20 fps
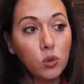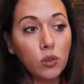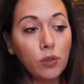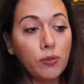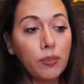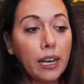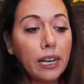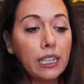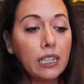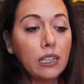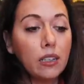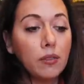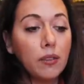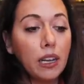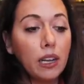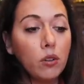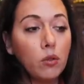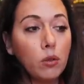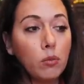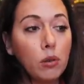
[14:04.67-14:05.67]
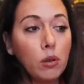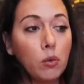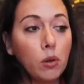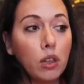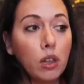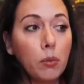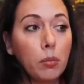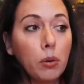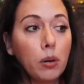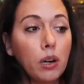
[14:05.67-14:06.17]
reflective and it would be
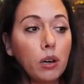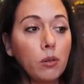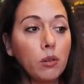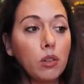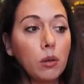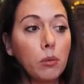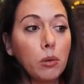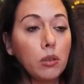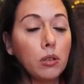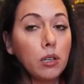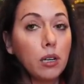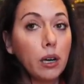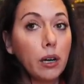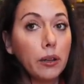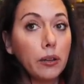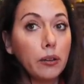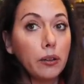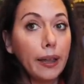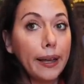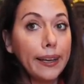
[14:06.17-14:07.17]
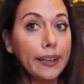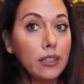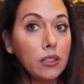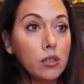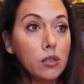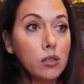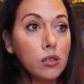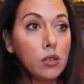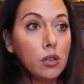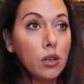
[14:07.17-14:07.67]
really pretty with the multicolor
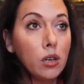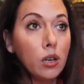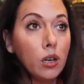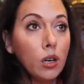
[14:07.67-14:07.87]
lights